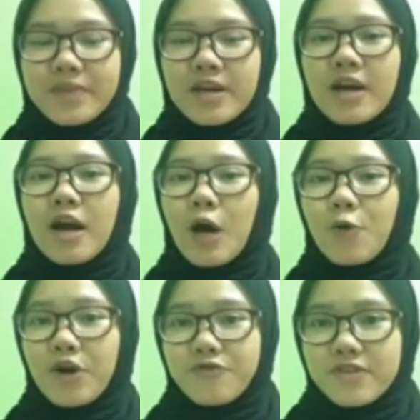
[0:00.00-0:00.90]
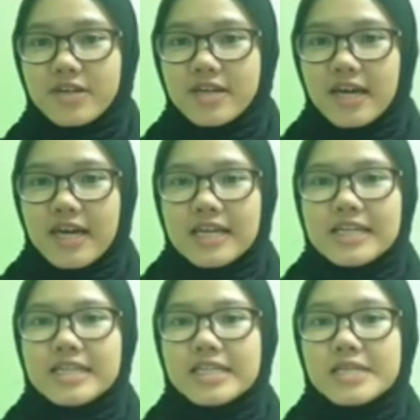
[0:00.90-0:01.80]
However,
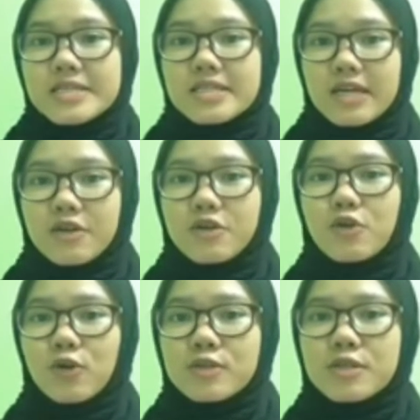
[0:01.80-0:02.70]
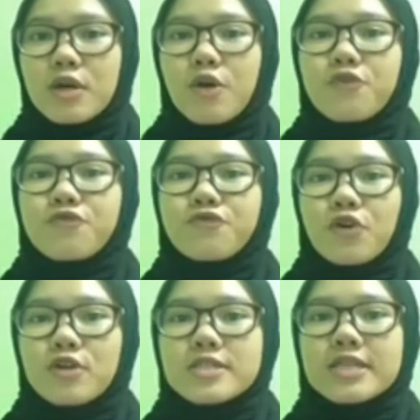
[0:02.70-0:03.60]
leaders set goals
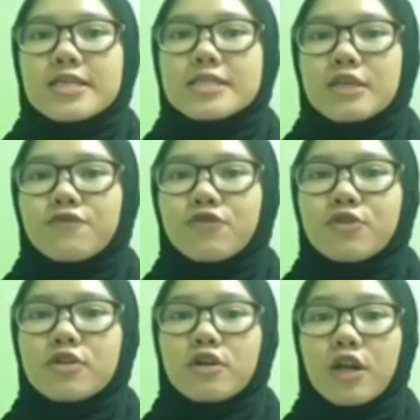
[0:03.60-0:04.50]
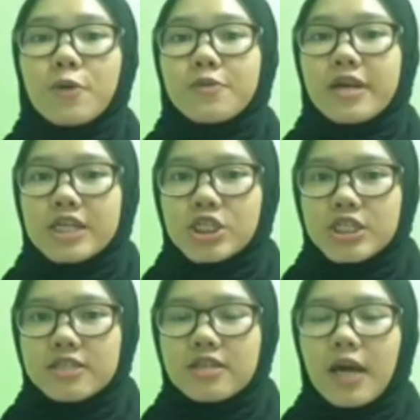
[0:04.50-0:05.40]
for successful
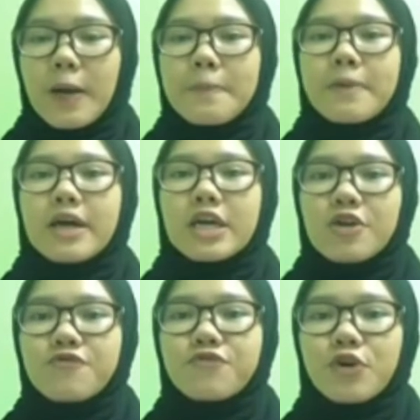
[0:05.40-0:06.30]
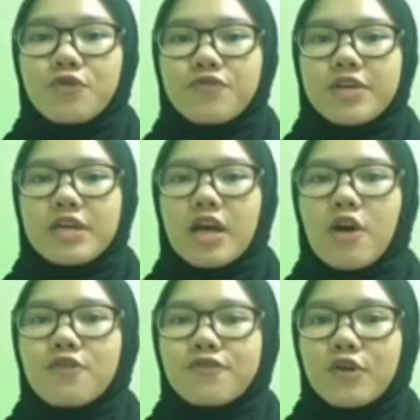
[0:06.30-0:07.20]
collaboration by involving
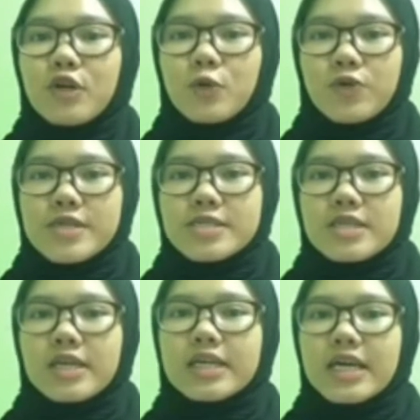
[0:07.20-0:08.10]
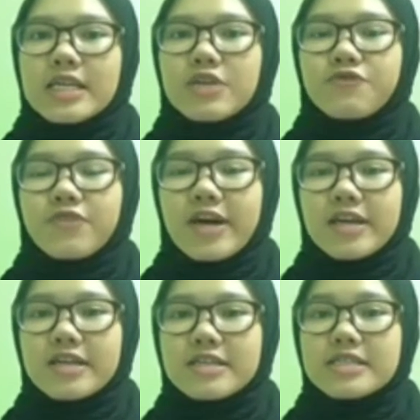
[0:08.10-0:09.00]
followers in the
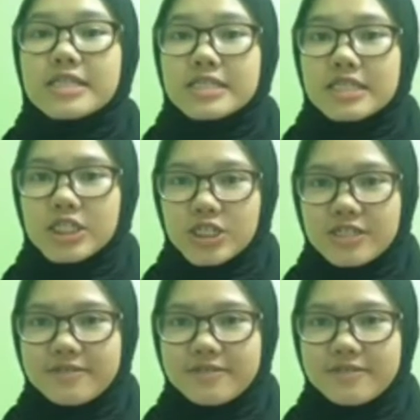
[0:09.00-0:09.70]
final decision.